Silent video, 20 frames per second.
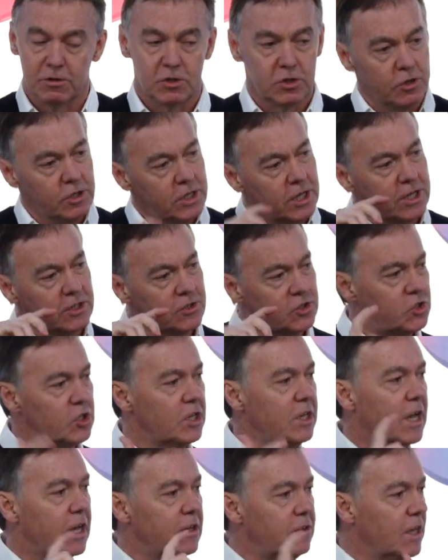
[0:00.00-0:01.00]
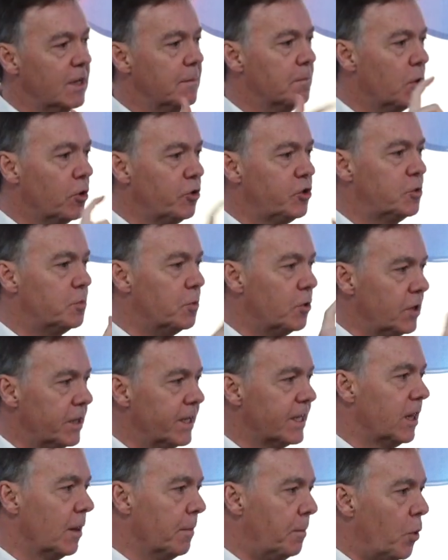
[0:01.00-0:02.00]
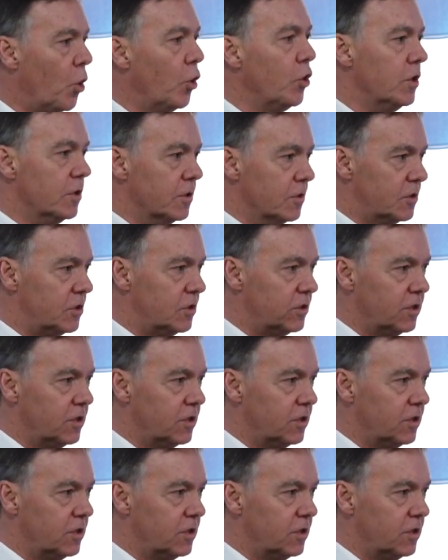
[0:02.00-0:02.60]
So you can see, I think, multiple little points